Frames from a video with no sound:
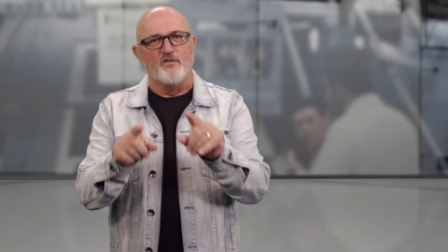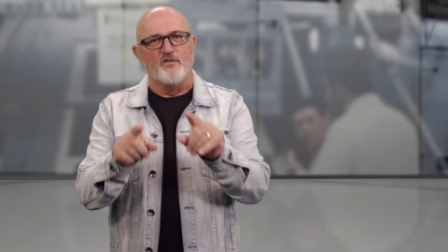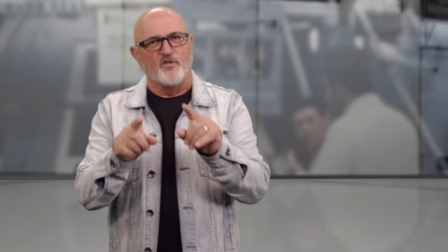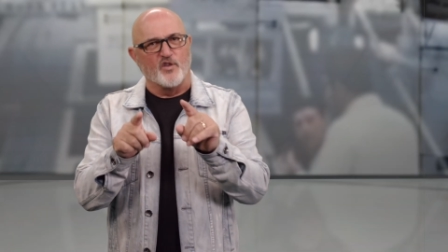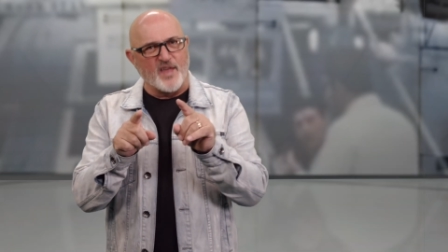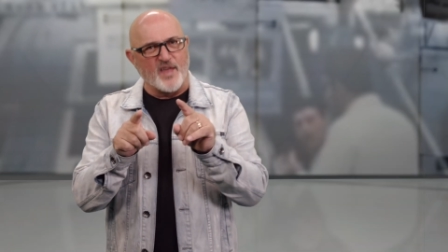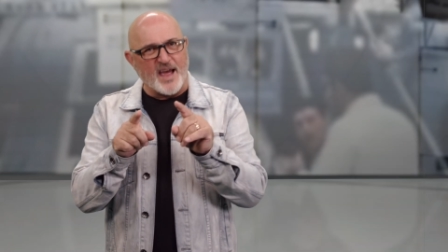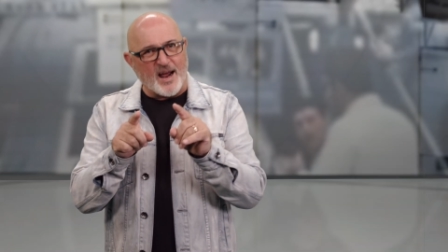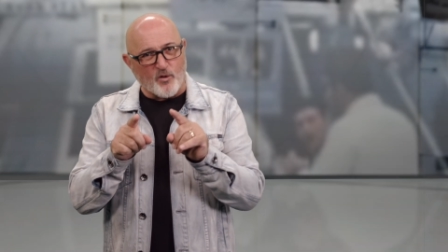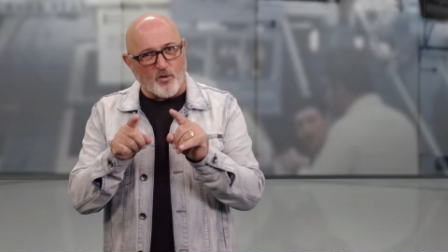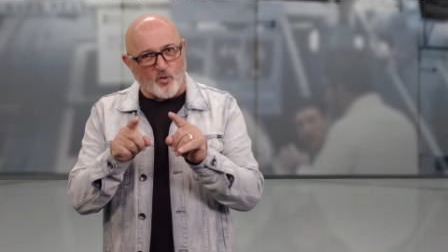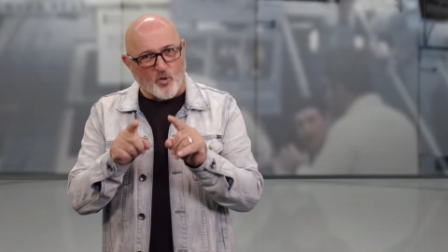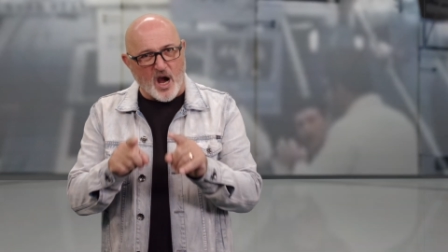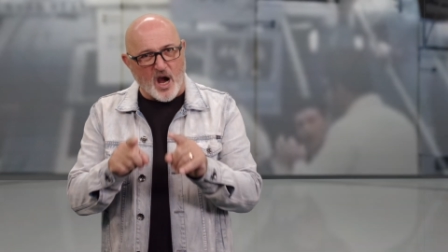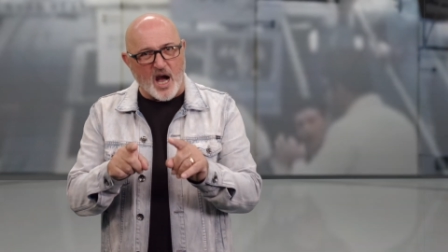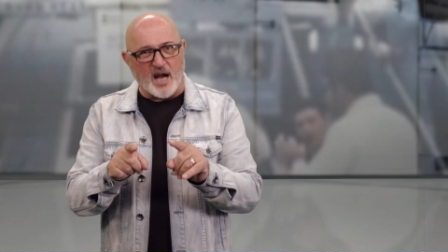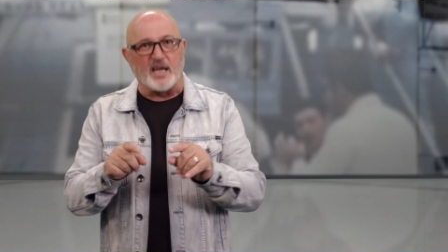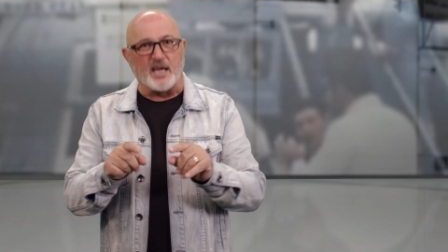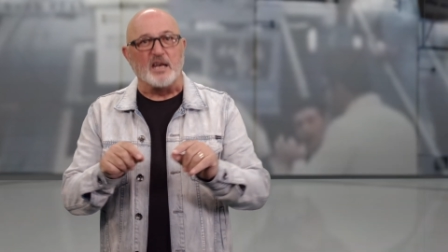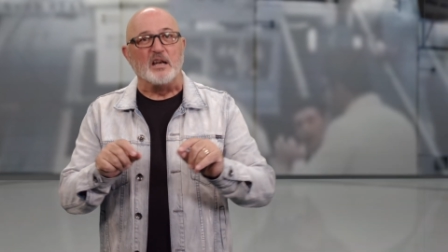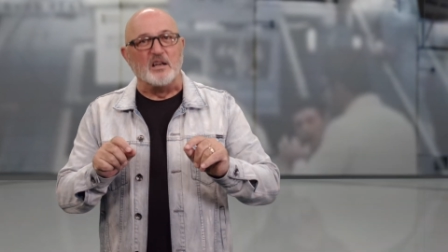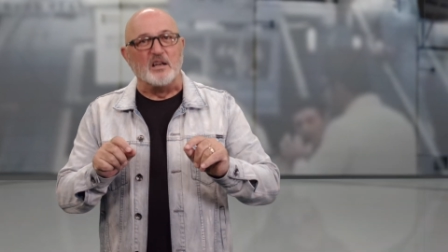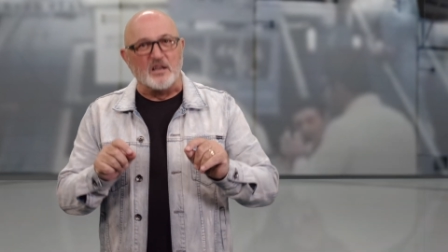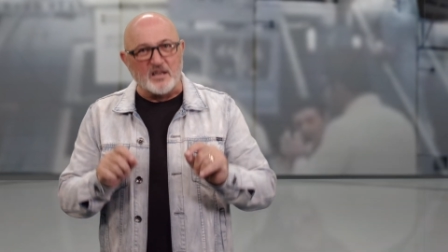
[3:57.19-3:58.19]
for that
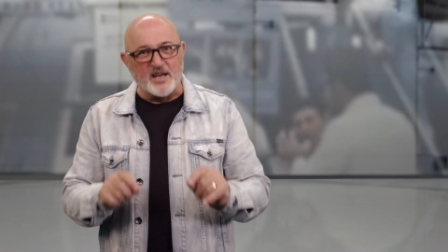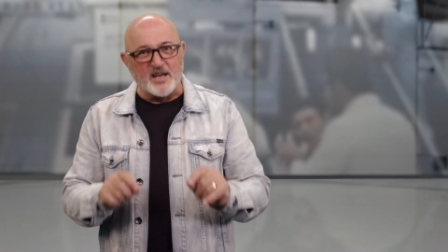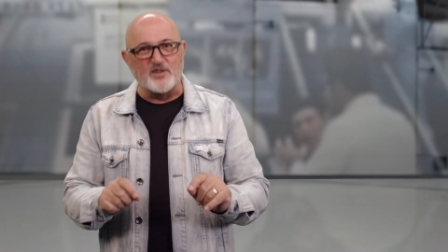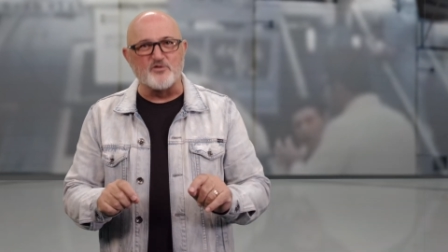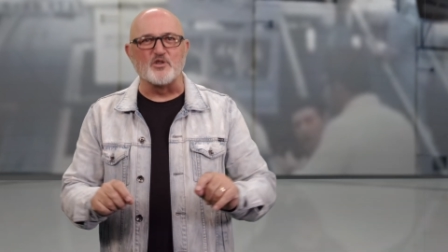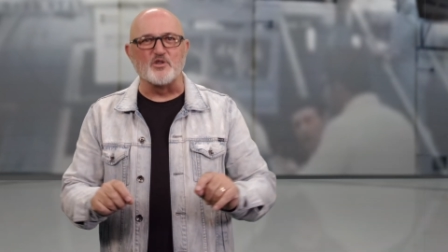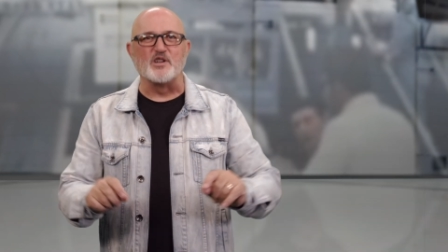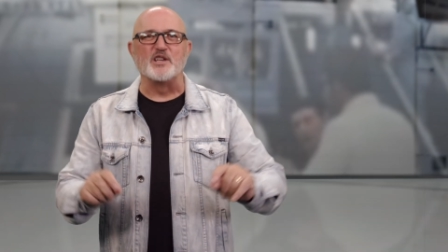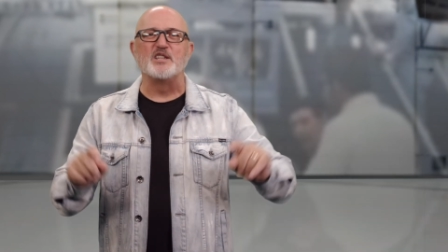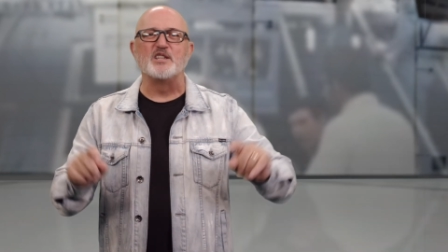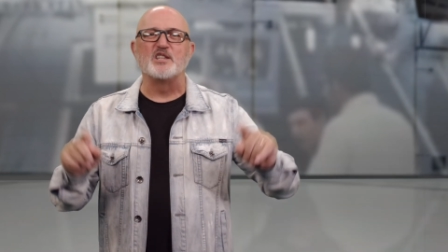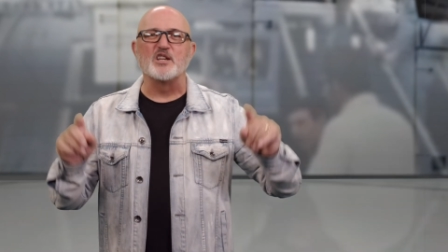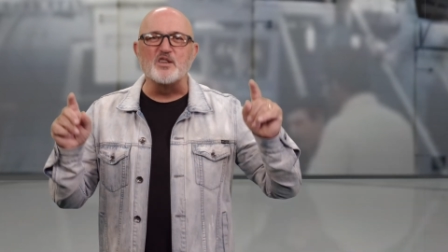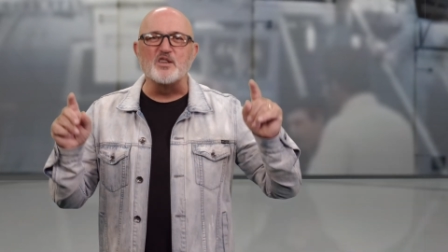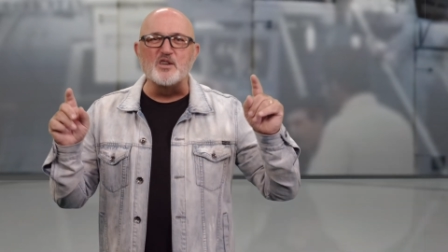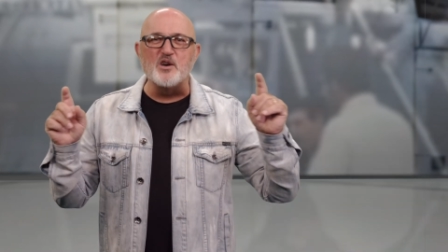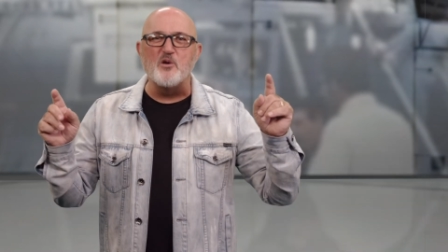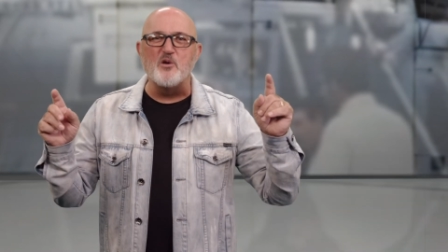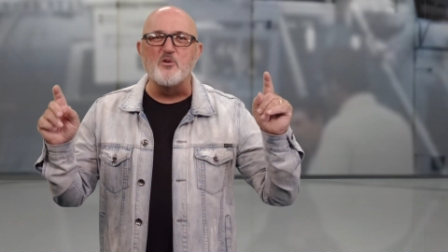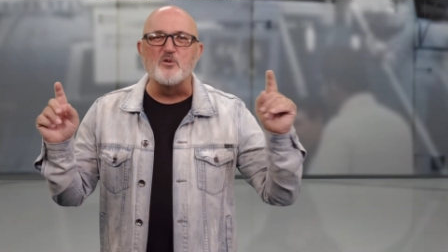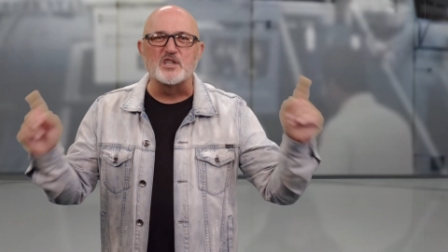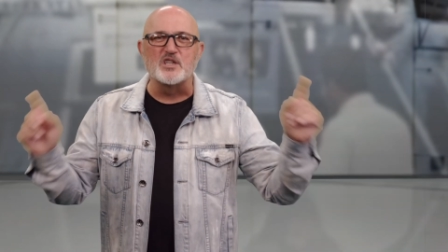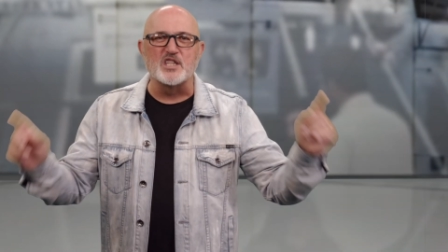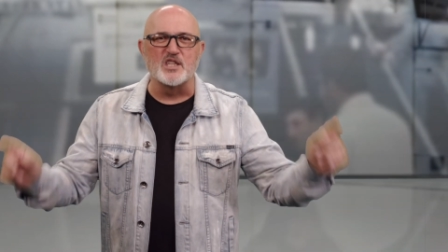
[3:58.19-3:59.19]
rocket literally to
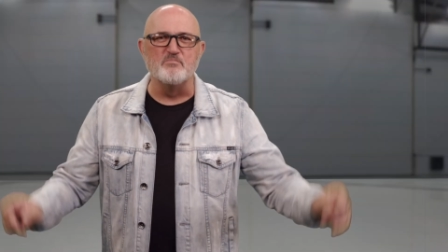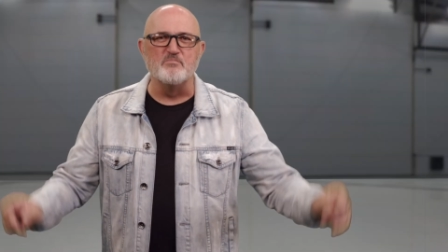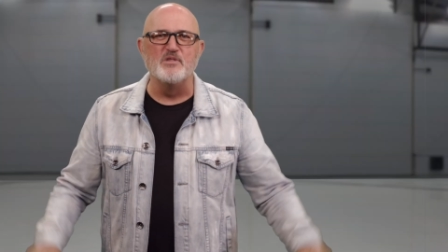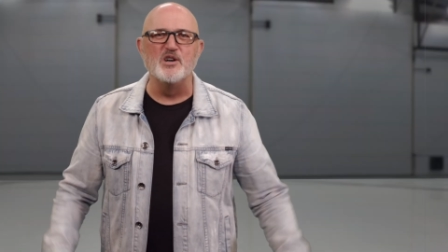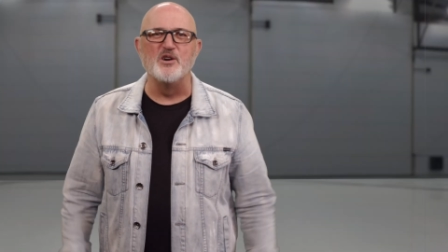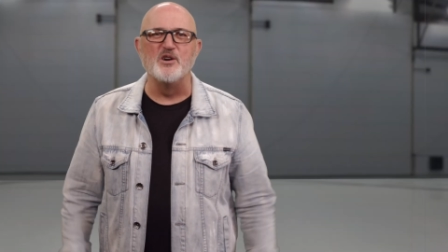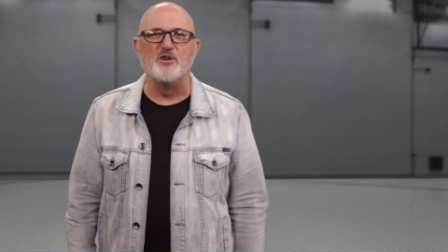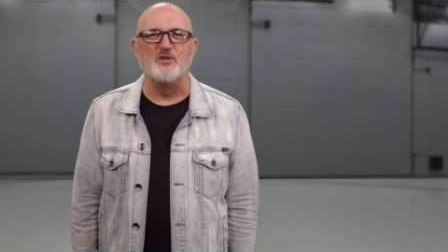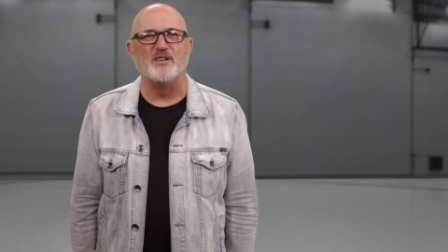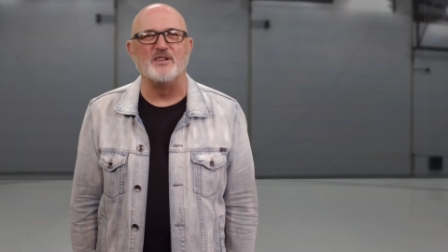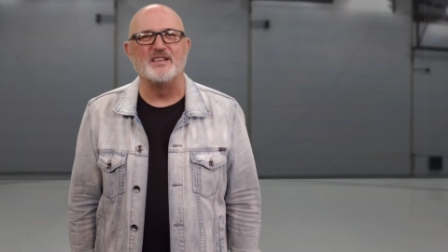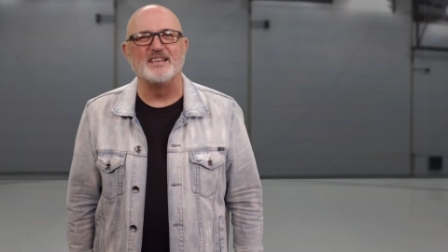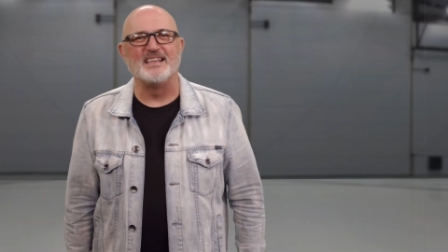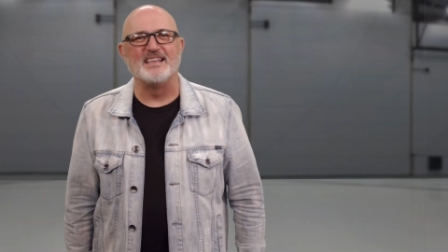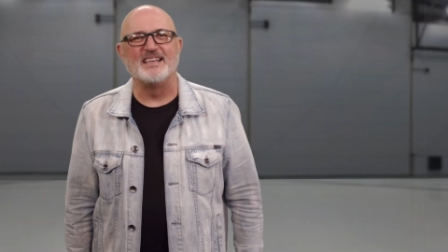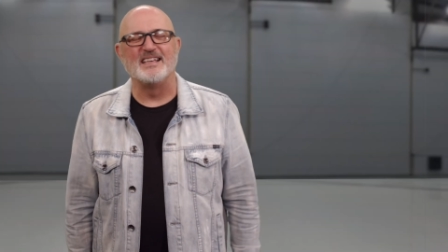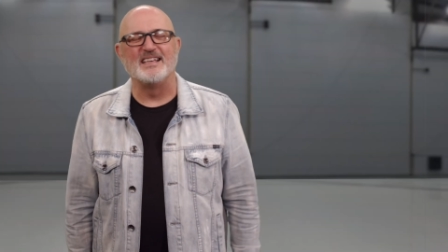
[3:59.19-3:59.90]
go to the moon.